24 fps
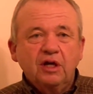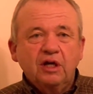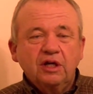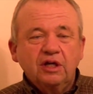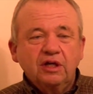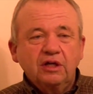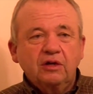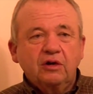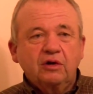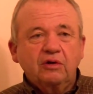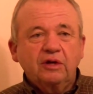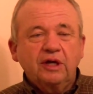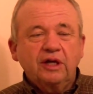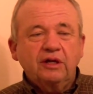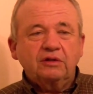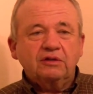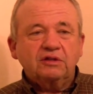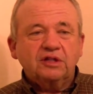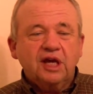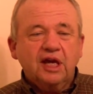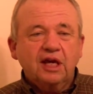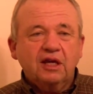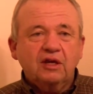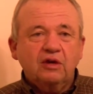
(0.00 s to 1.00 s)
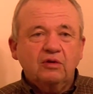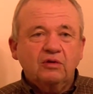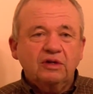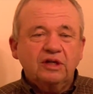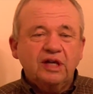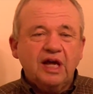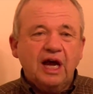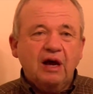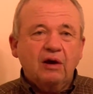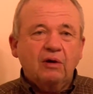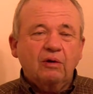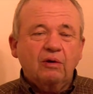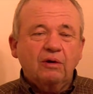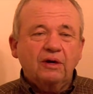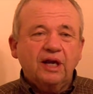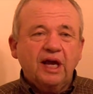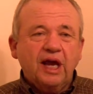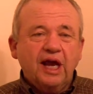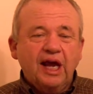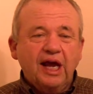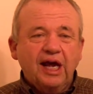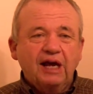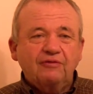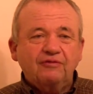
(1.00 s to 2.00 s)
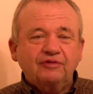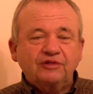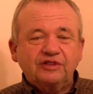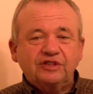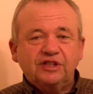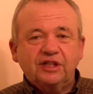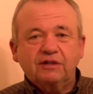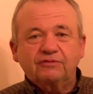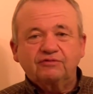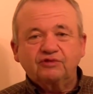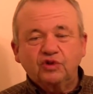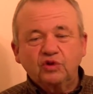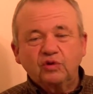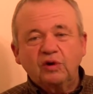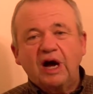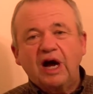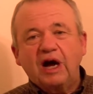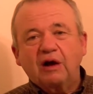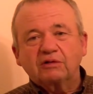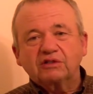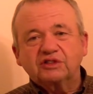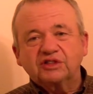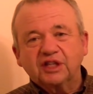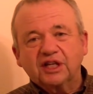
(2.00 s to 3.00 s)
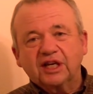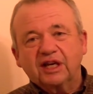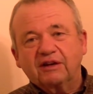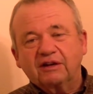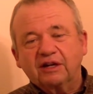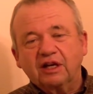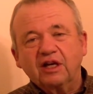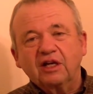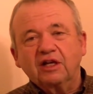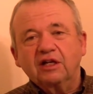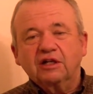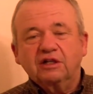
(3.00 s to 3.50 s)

it'll take you an hour and a half instead of 2 hours to get,